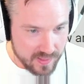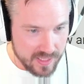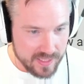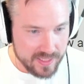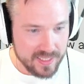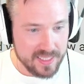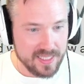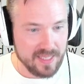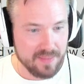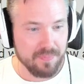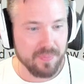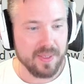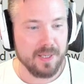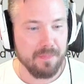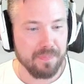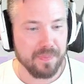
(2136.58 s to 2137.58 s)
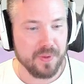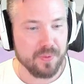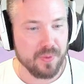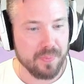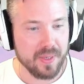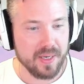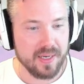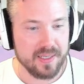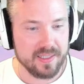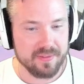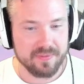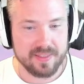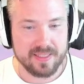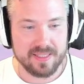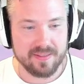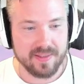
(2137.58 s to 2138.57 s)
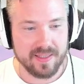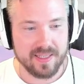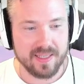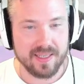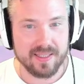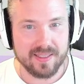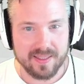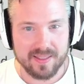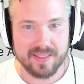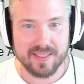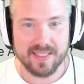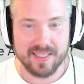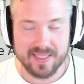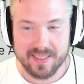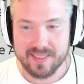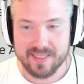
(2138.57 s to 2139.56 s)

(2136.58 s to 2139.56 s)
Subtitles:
DCP, repair, defensive AA. Okay.